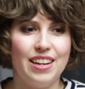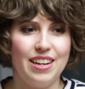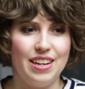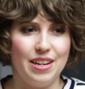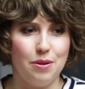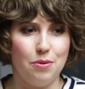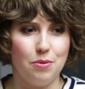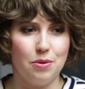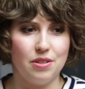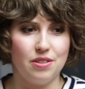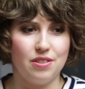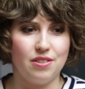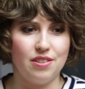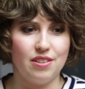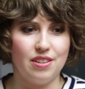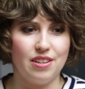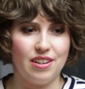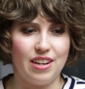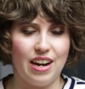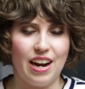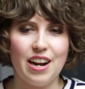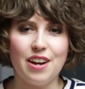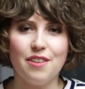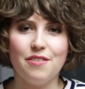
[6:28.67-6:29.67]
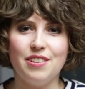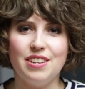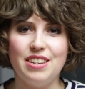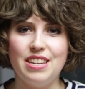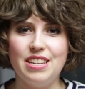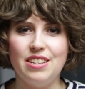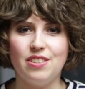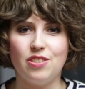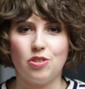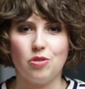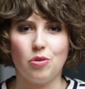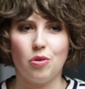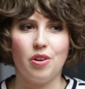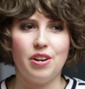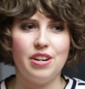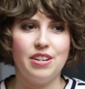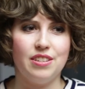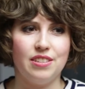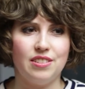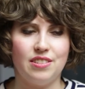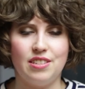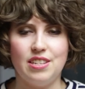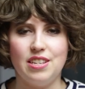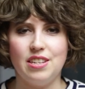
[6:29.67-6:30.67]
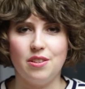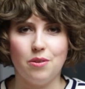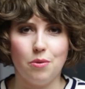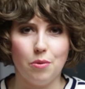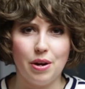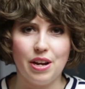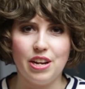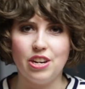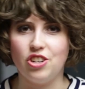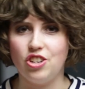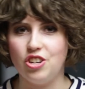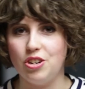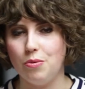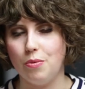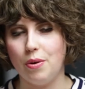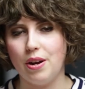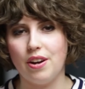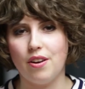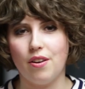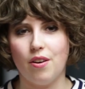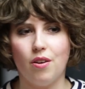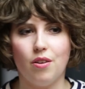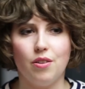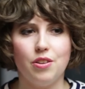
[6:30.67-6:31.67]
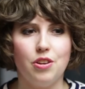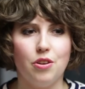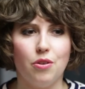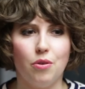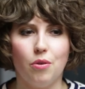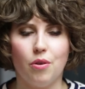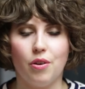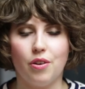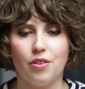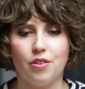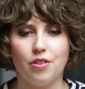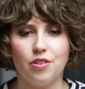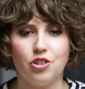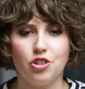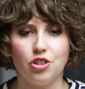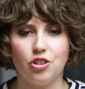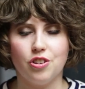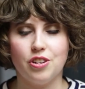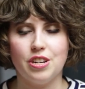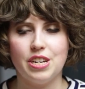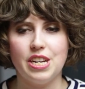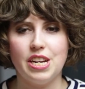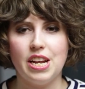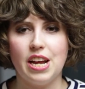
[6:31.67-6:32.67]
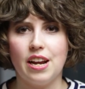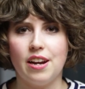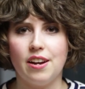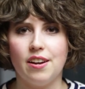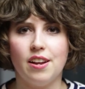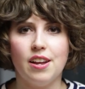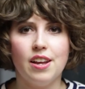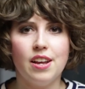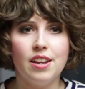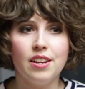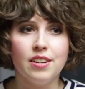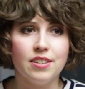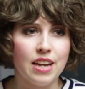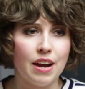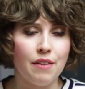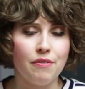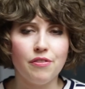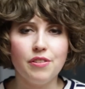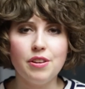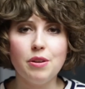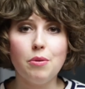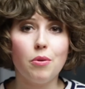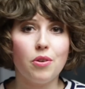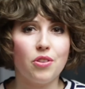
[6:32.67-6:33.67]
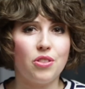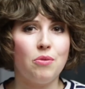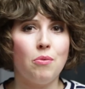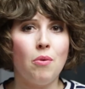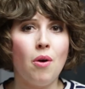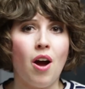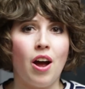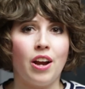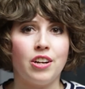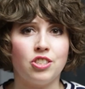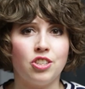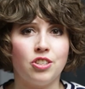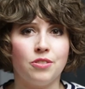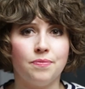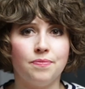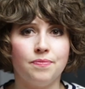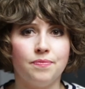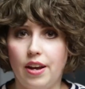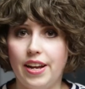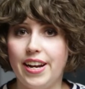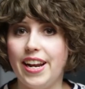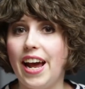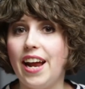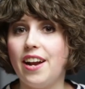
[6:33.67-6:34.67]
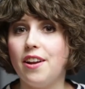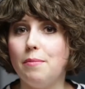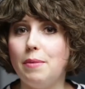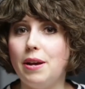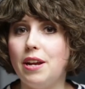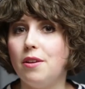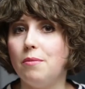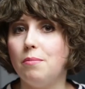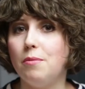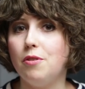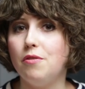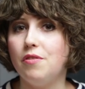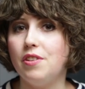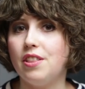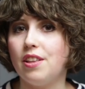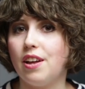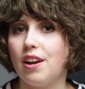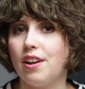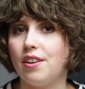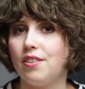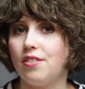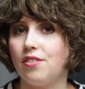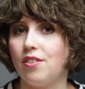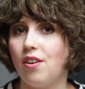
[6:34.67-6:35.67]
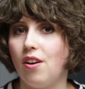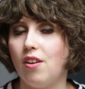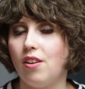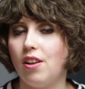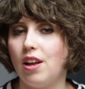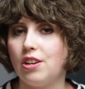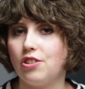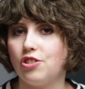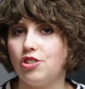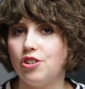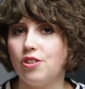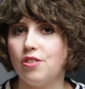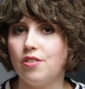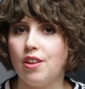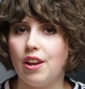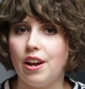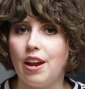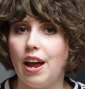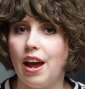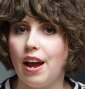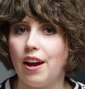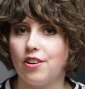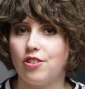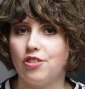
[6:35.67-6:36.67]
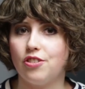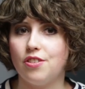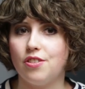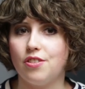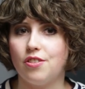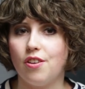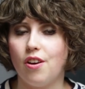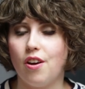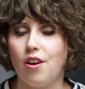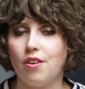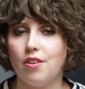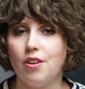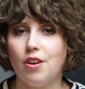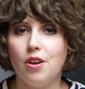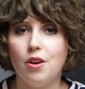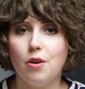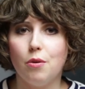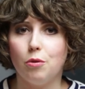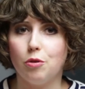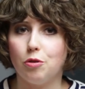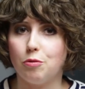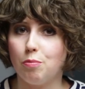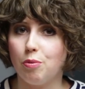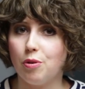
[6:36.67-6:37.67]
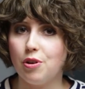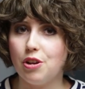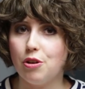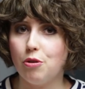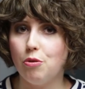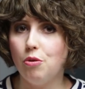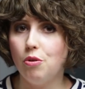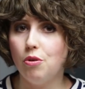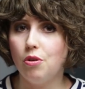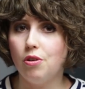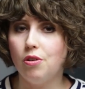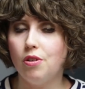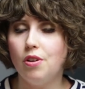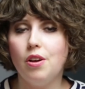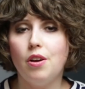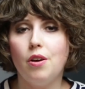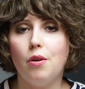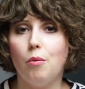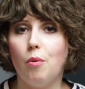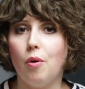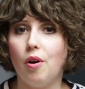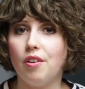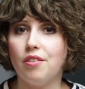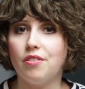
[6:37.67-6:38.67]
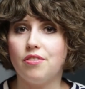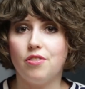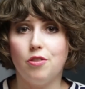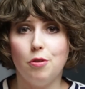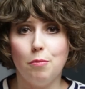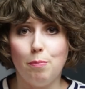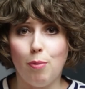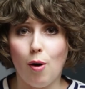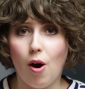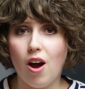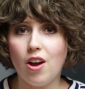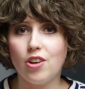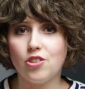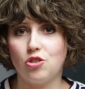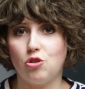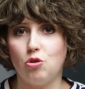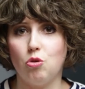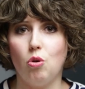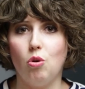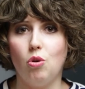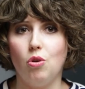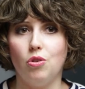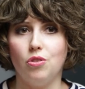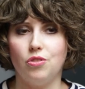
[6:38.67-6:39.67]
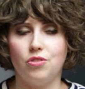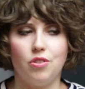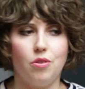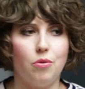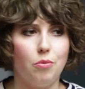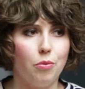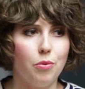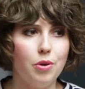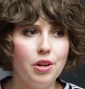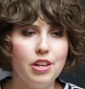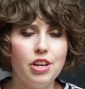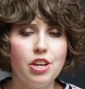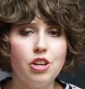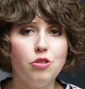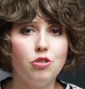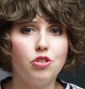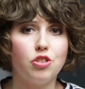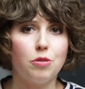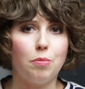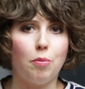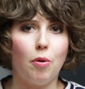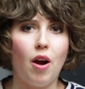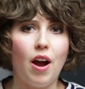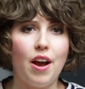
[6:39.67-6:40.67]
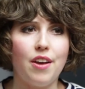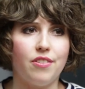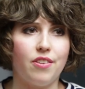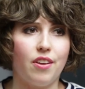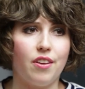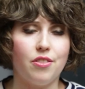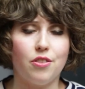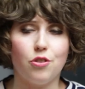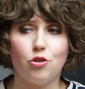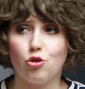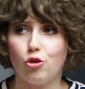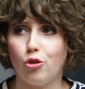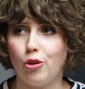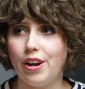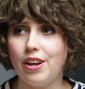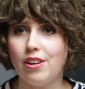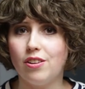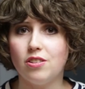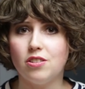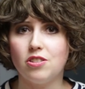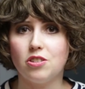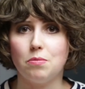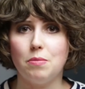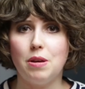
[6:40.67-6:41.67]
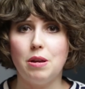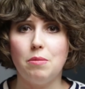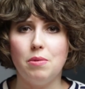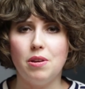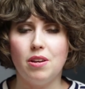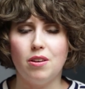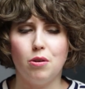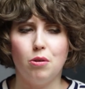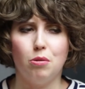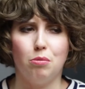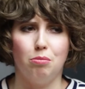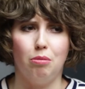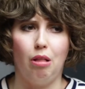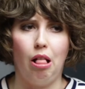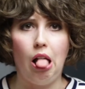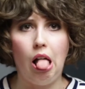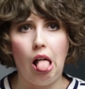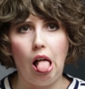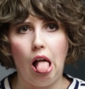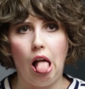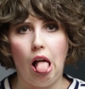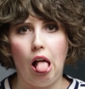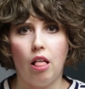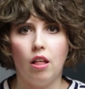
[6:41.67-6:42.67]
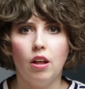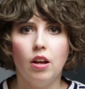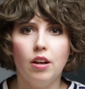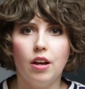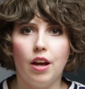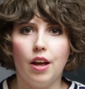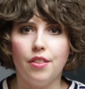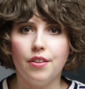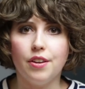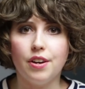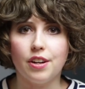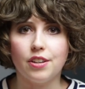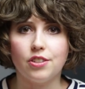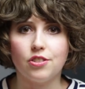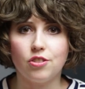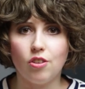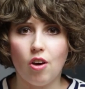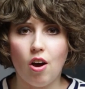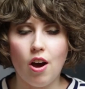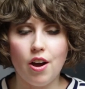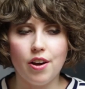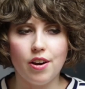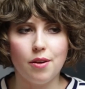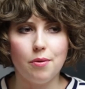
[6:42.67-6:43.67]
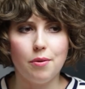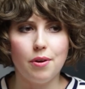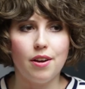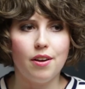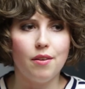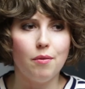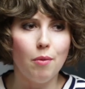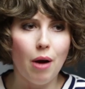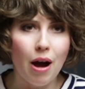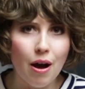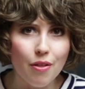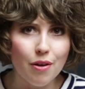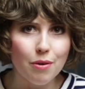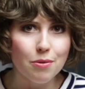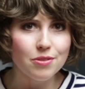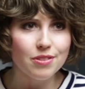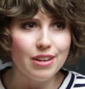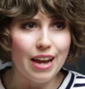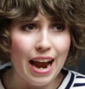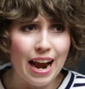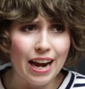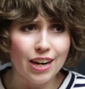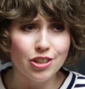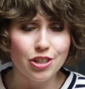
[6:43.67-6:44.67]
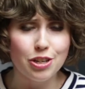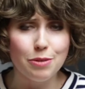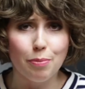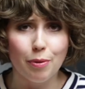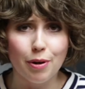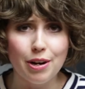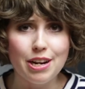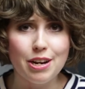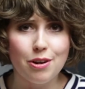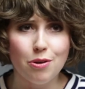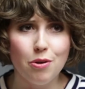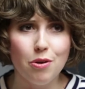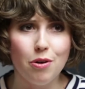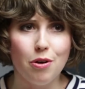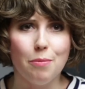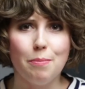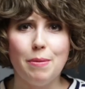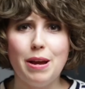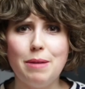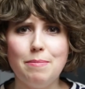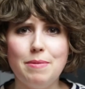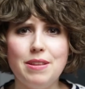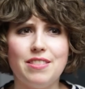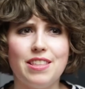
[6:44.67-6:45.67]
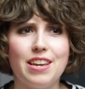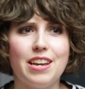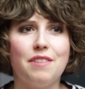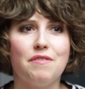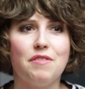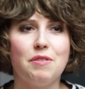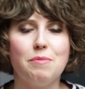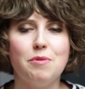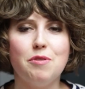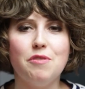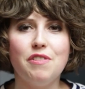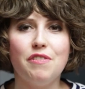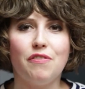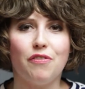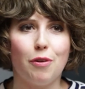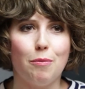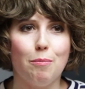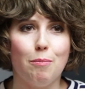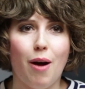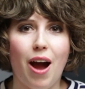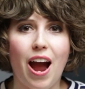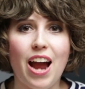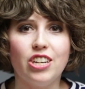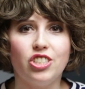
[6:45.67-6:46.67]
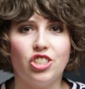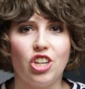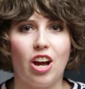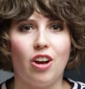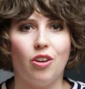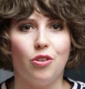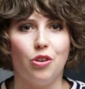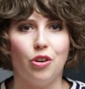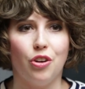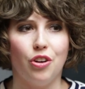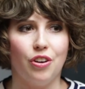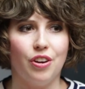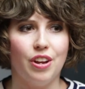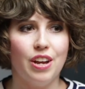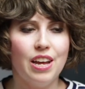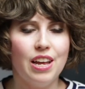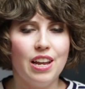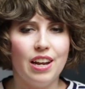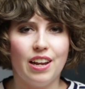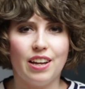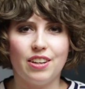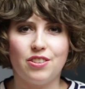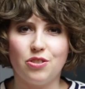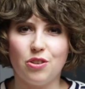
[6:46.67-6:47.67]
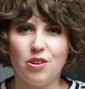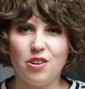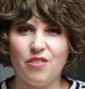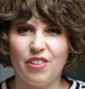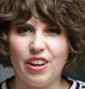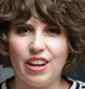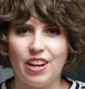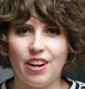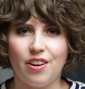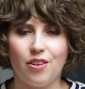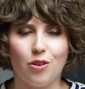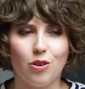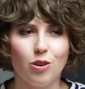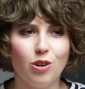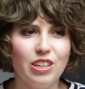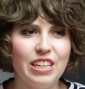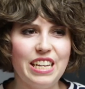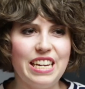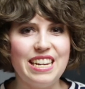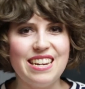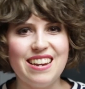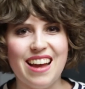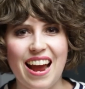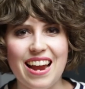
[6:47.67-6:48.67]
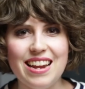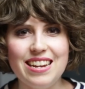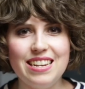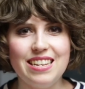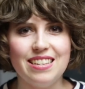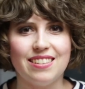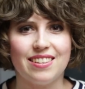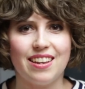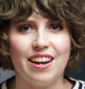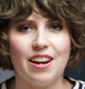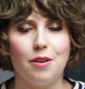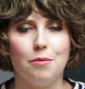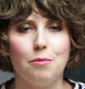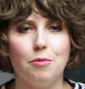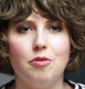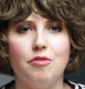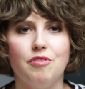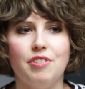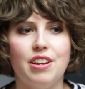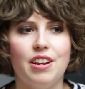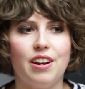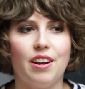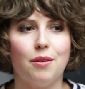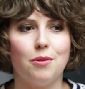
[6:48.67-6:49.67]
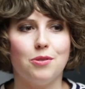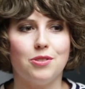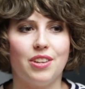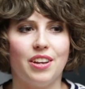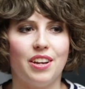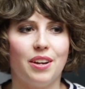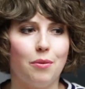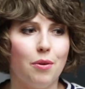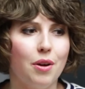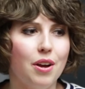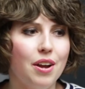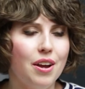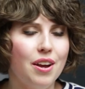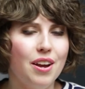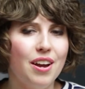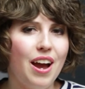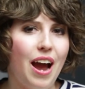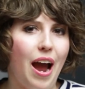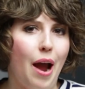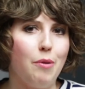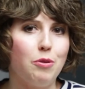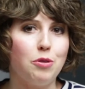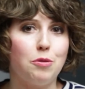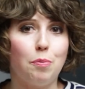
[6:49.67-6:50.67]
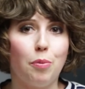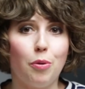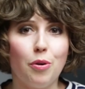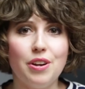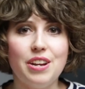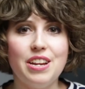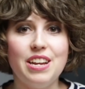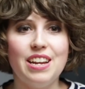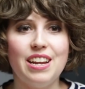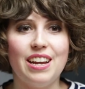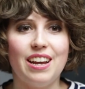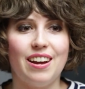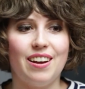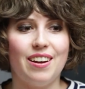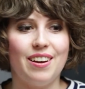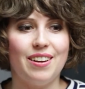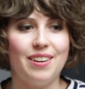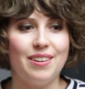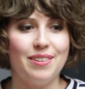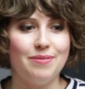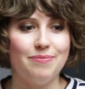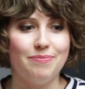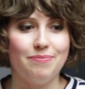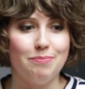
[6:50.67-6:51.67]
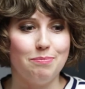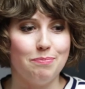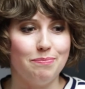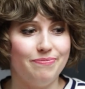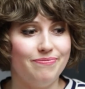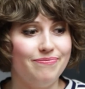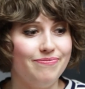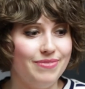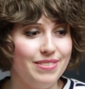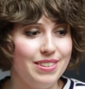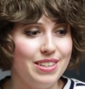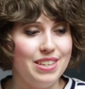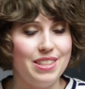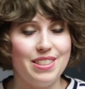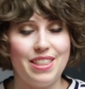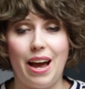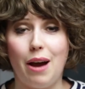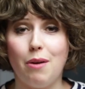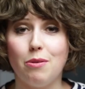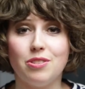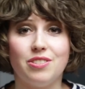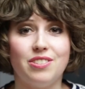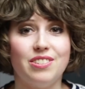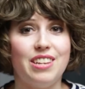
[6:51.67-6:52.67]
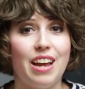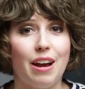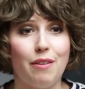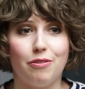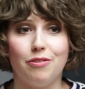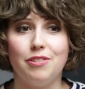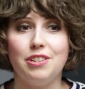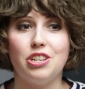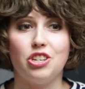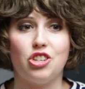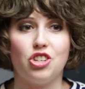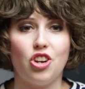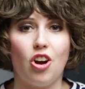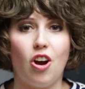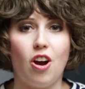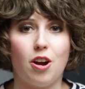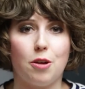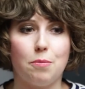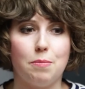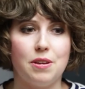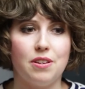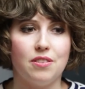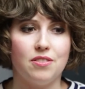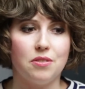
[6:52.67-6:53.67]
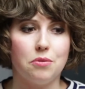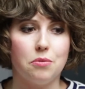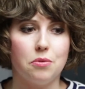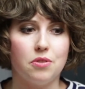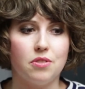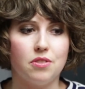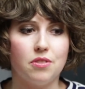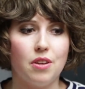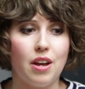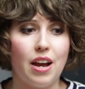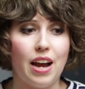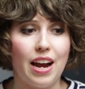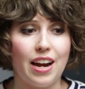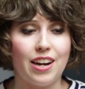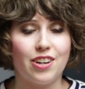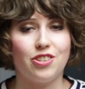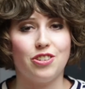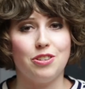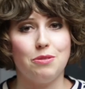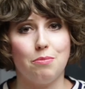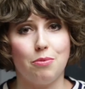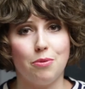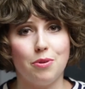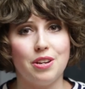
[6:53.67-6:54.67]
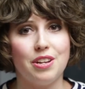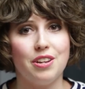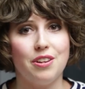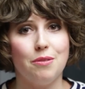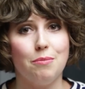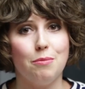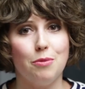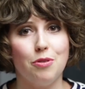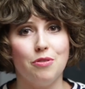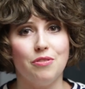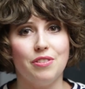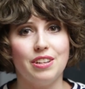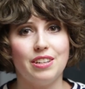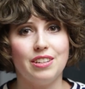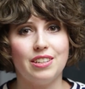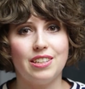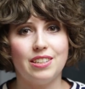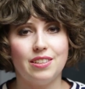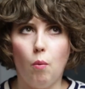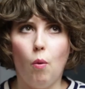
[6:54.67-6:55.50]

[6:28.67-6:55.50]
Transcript: It was kind of a neat story to see the way she went, all, you know, on her journey, and definitely worth a watch. An animated movie that I saw last year that I actually thought was pretty cool was The Box Trolls. Really huge surprise. The trailers made me go, bleh. And then I saw it and I went, wow, that was actually pretty cool. It made me think of a movie from my childhood, like sort of like an early 90s kind of movie. And I was like, I was pretty, that was definitely a shock because it was actually a pretty good movie.